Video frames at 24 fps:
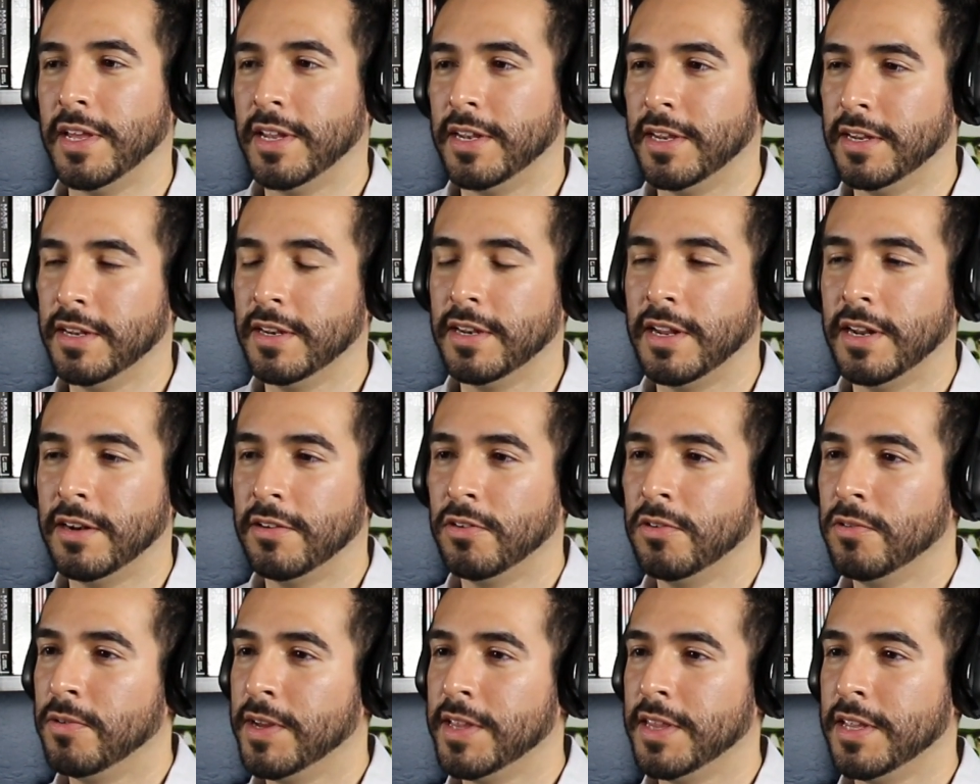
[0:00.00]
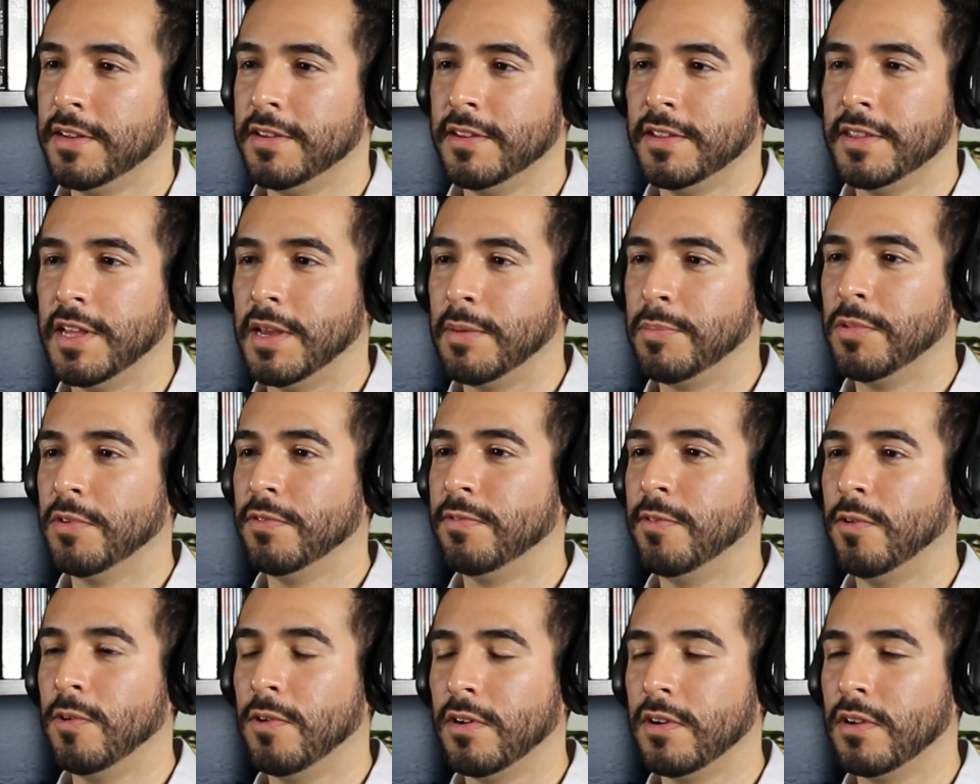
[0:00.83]
that in. I don't know why they did that
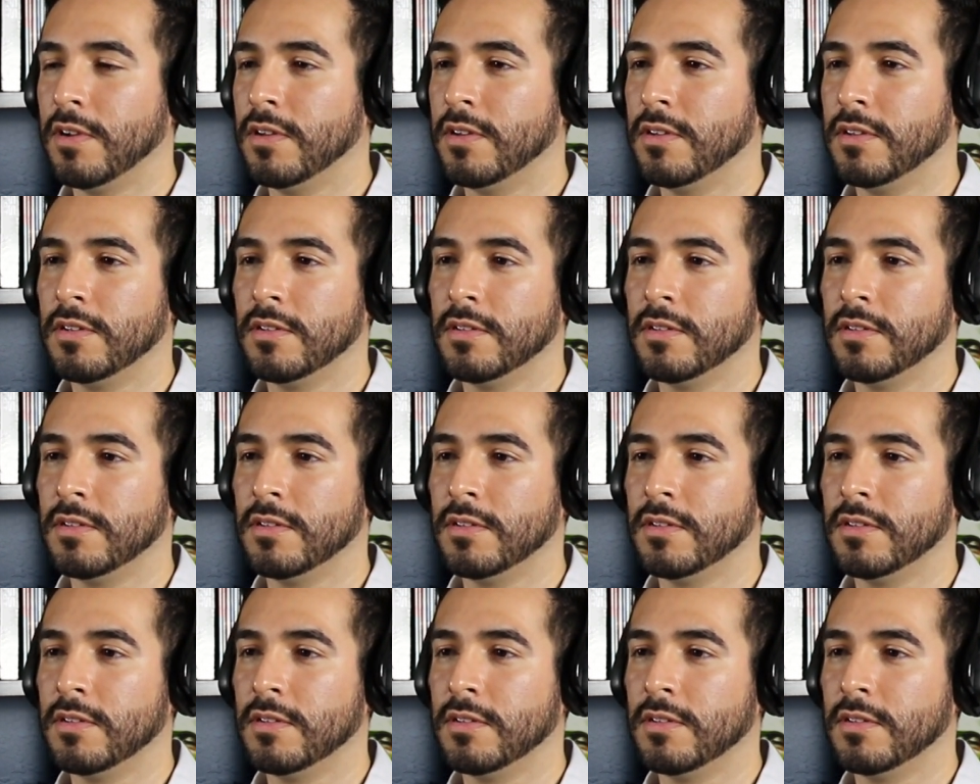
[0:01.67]
before.